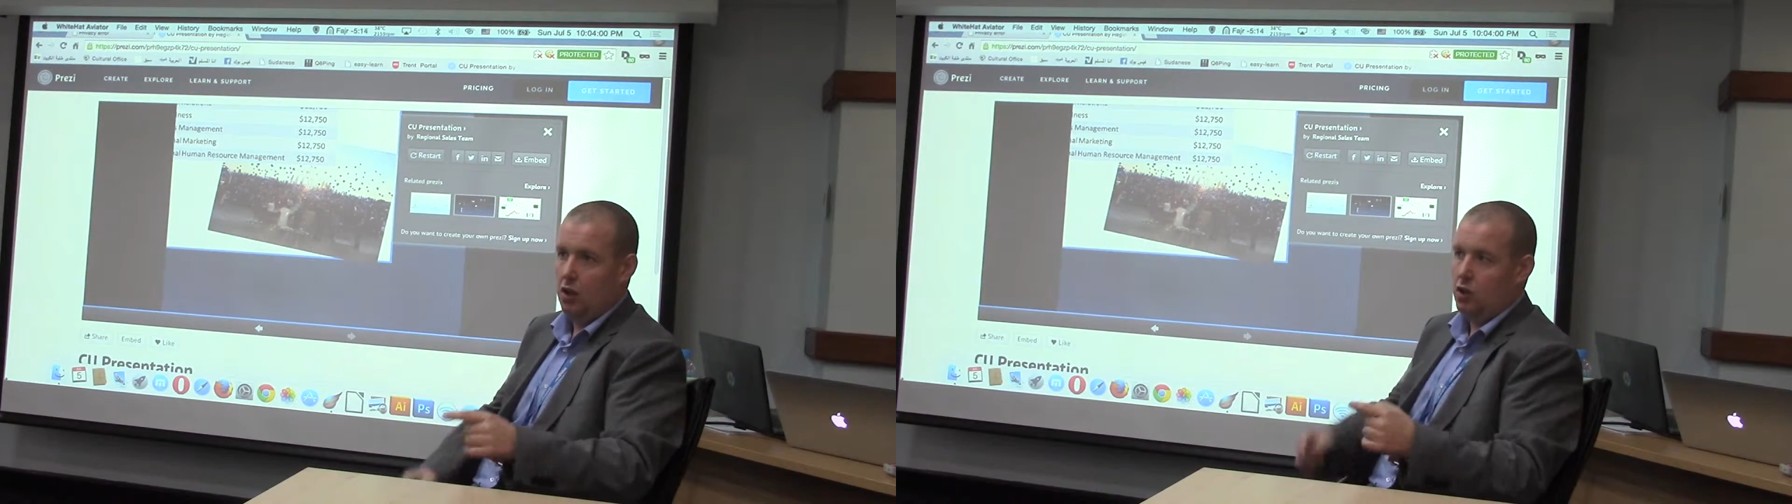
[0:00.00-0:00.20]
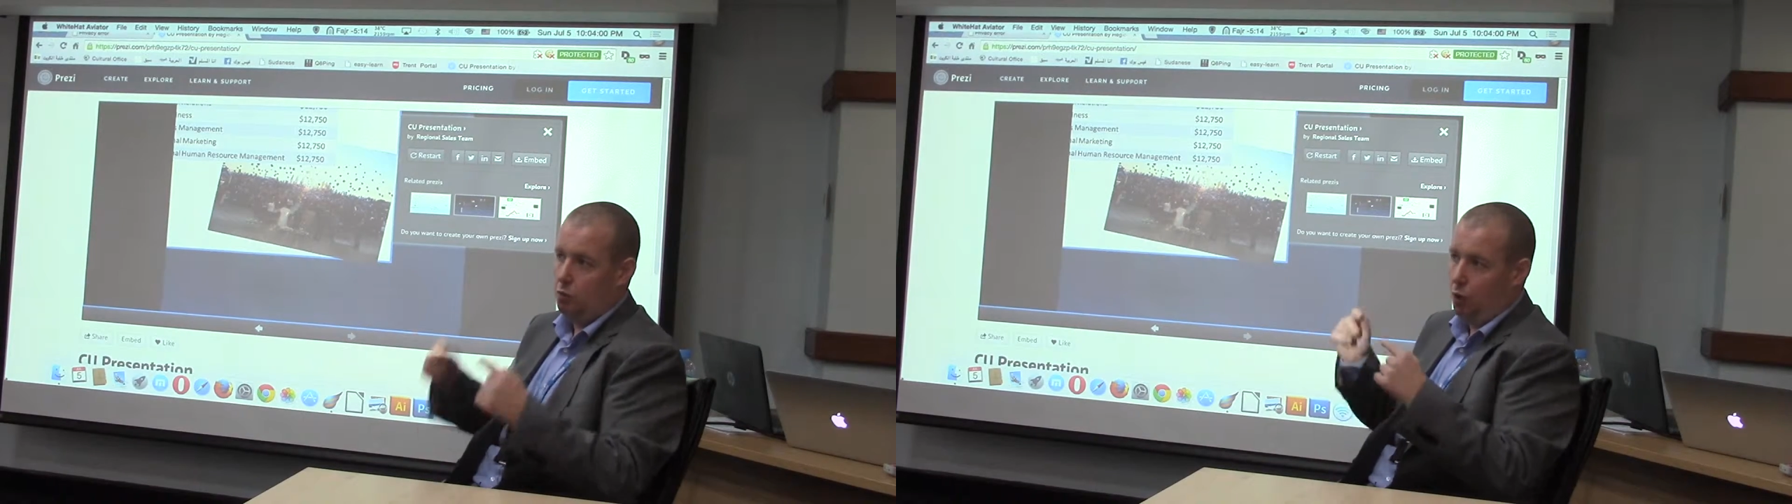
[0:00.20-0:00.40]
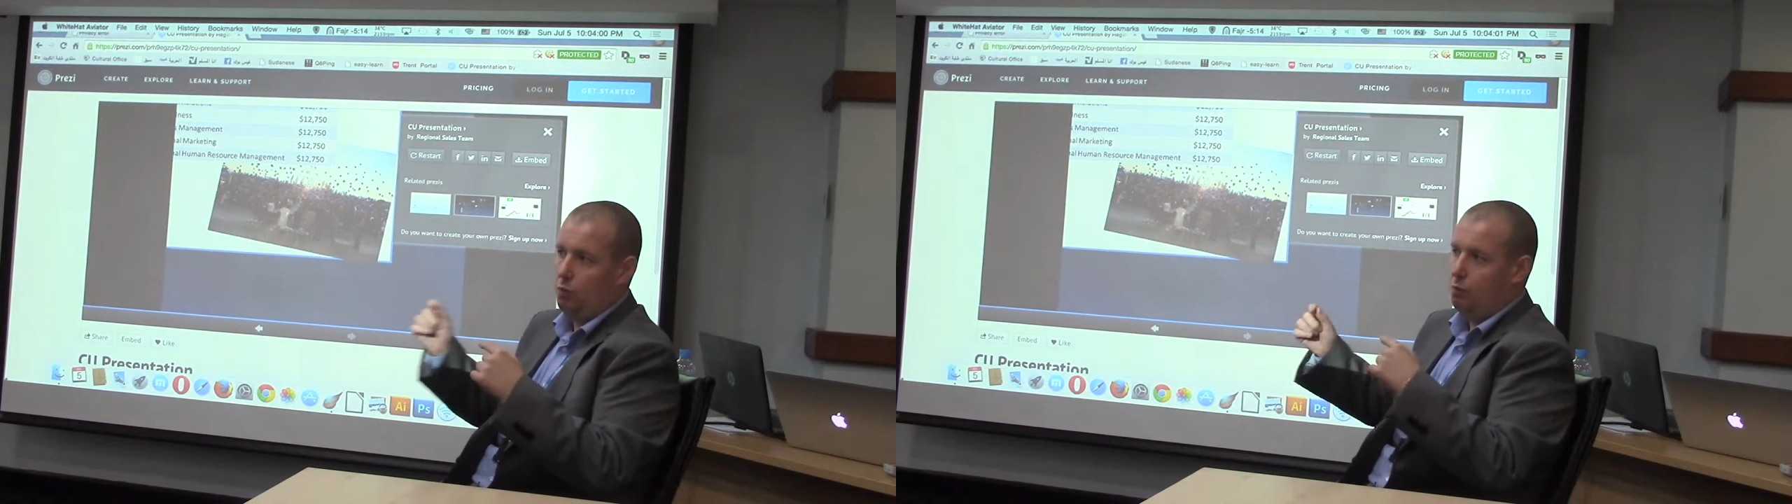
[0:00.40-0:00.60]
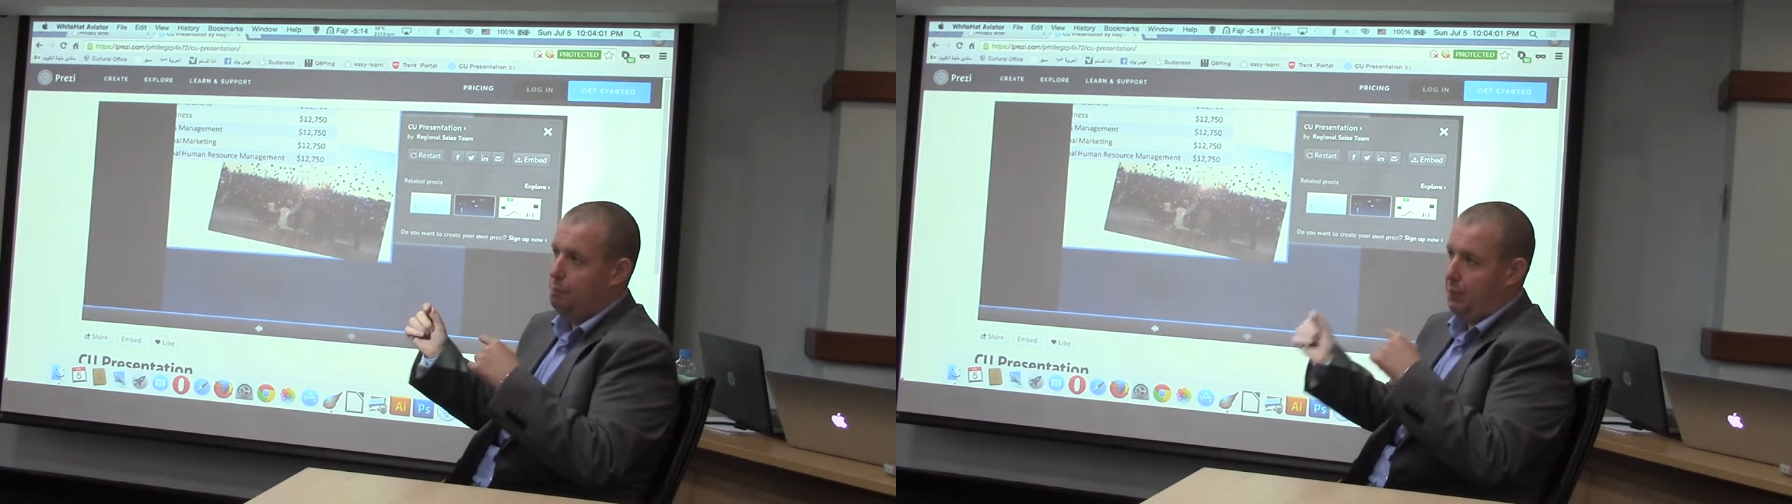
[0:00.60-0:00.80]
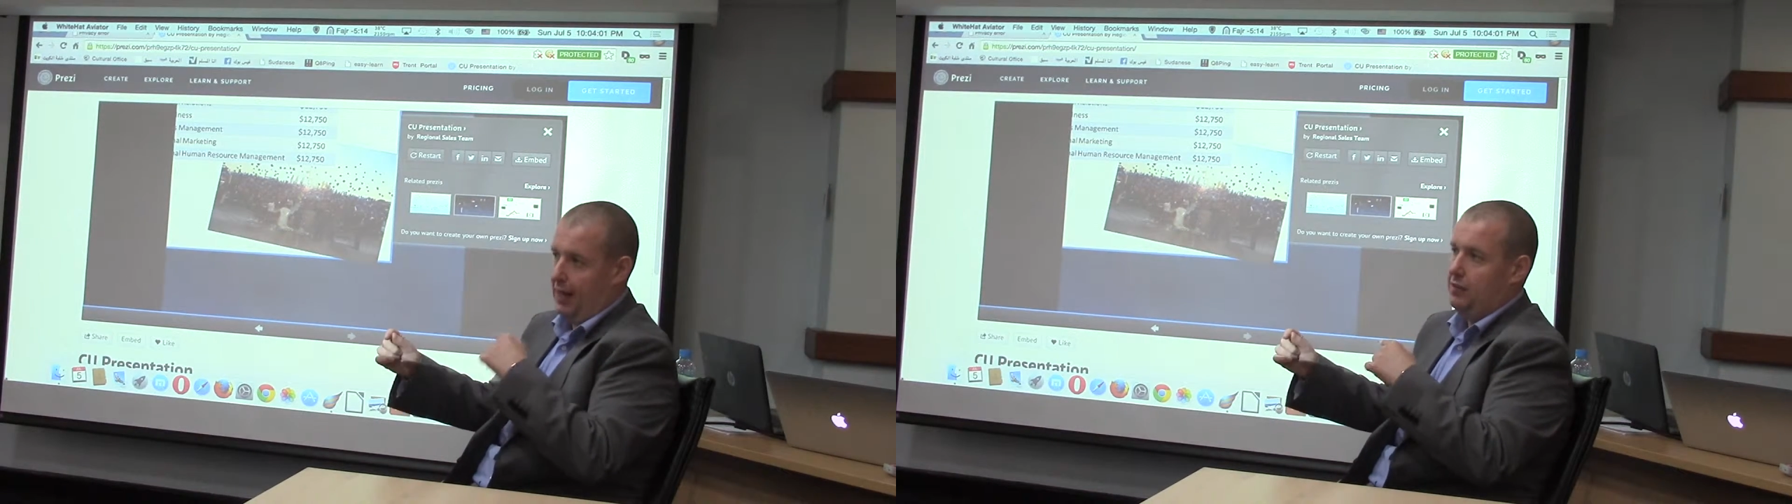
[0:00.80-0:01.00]
you won't
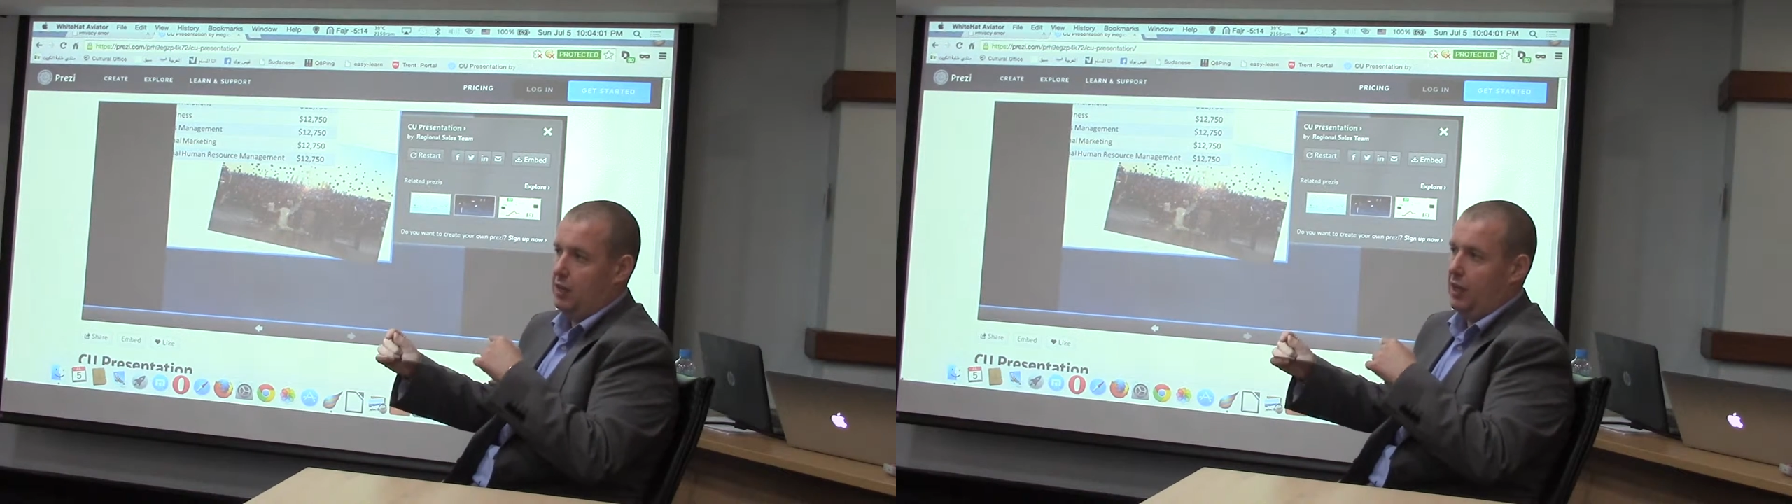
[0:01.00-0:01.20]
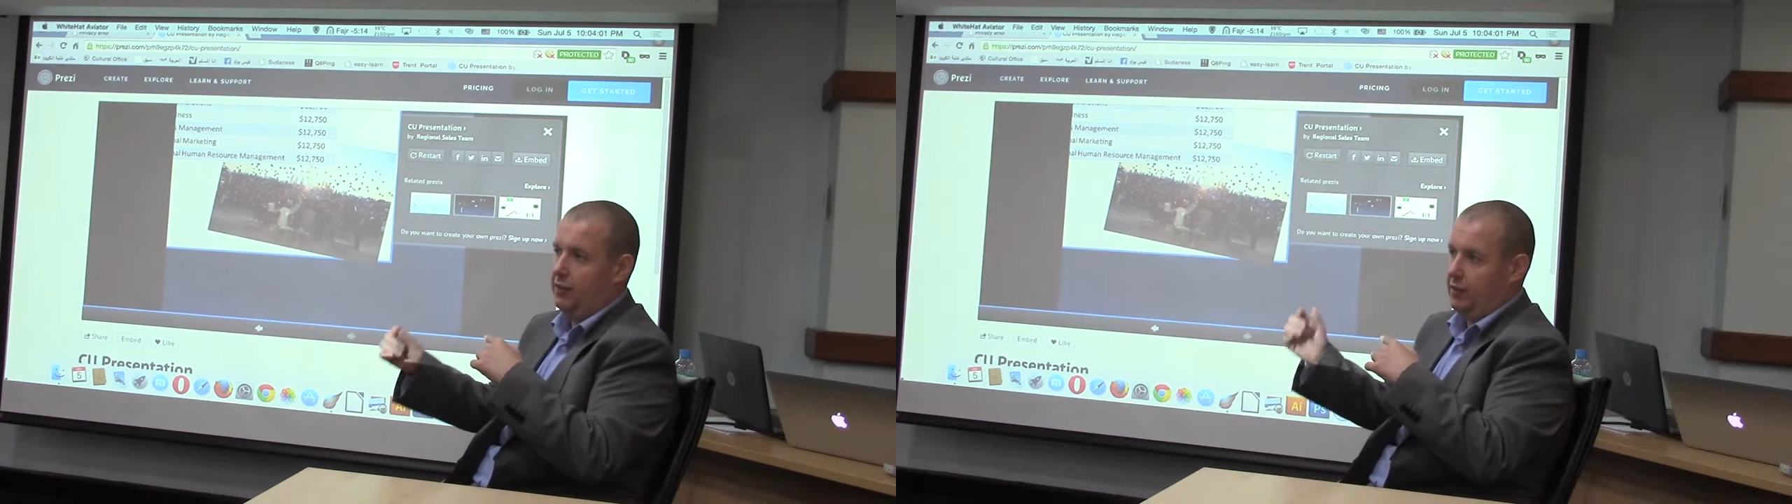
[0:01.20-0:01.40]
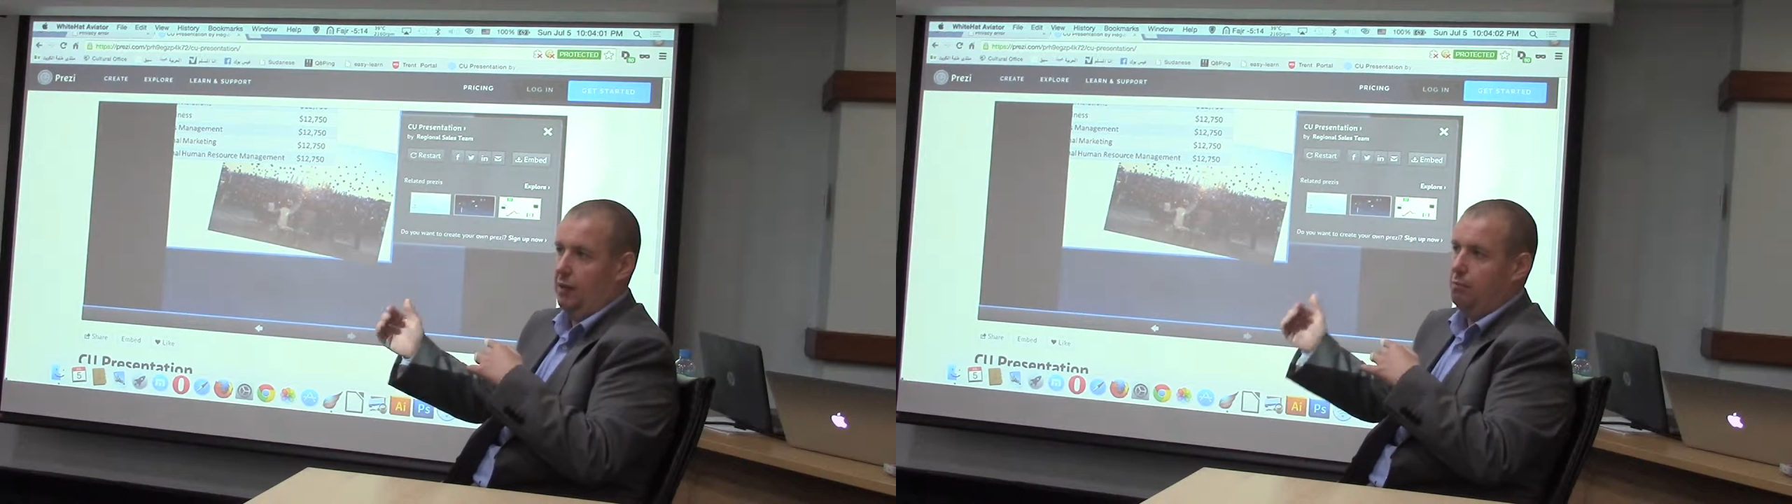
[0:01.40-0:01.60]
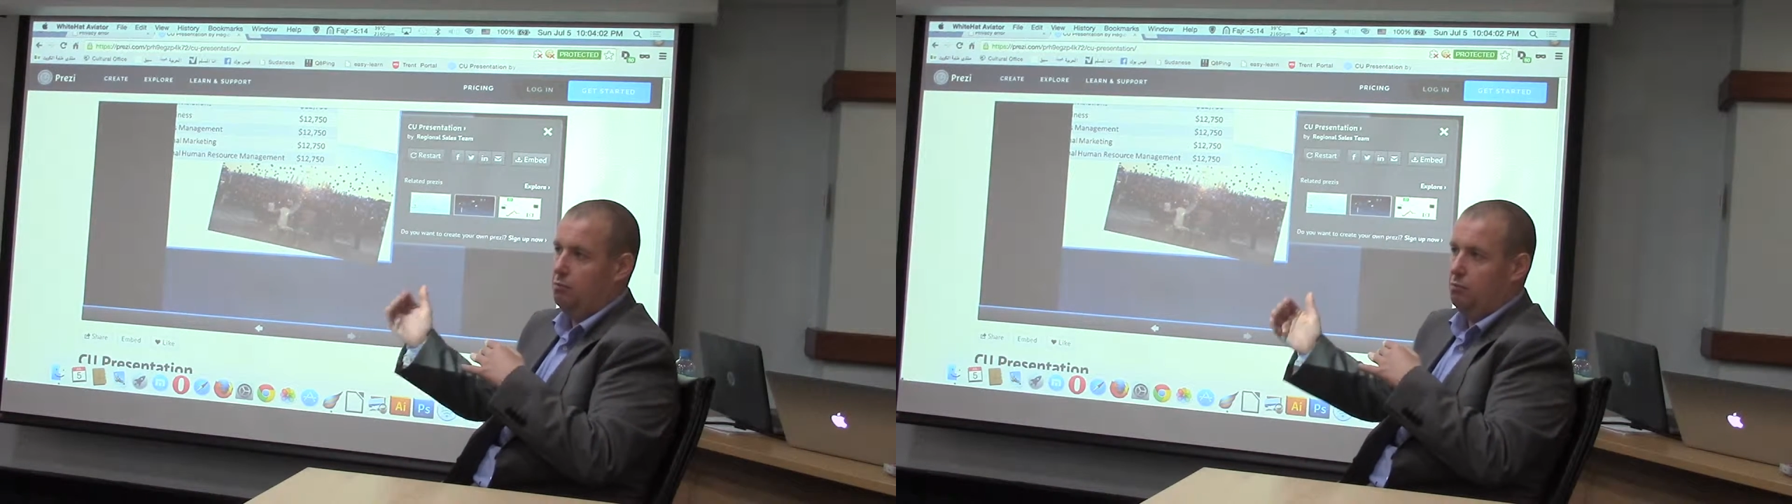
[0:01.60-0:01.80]
pass that exam.